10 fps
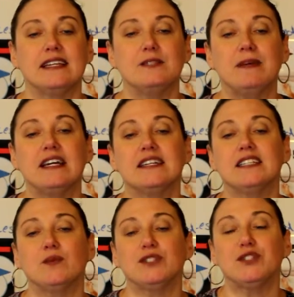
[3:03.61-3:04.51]
is because
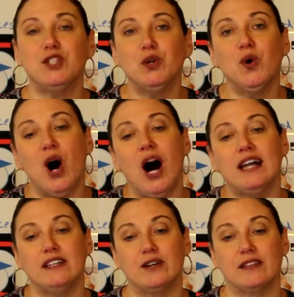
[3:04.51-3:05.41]
it was too
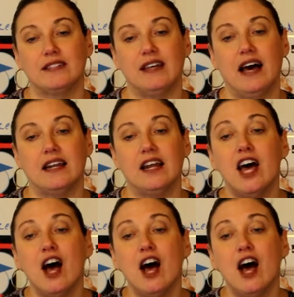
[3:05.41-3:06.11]
hot near the sun